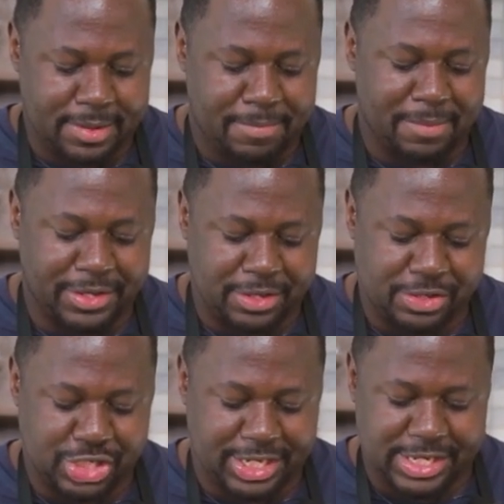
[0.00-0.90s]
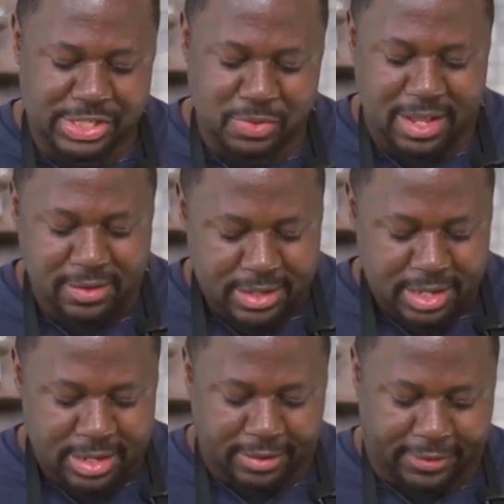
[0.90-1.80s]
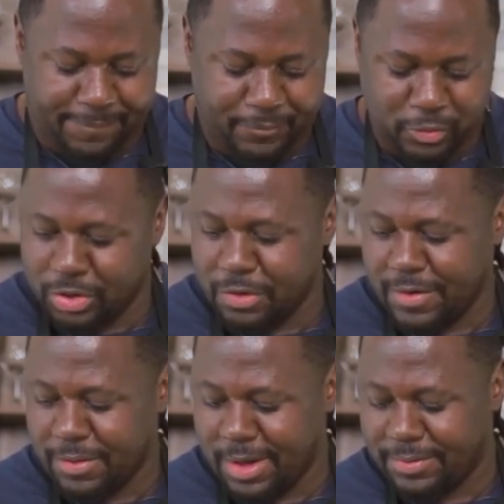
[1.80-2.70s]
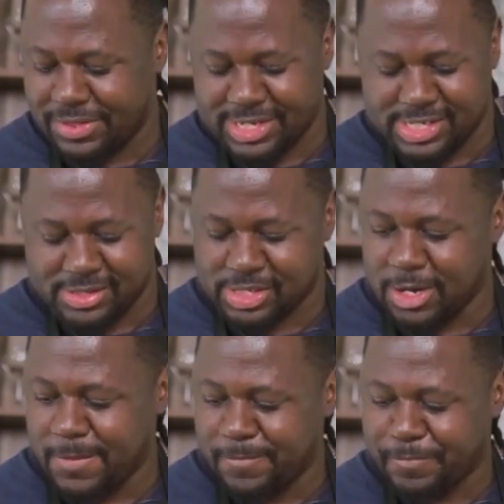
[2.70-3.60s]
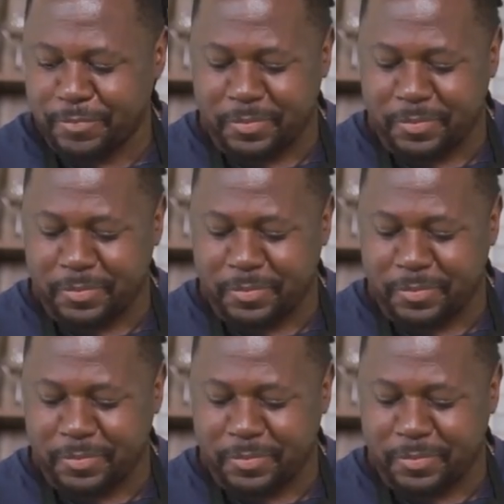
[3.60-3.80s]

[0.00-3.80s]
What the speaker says: barbecue chicken as well. Would go very well with this. So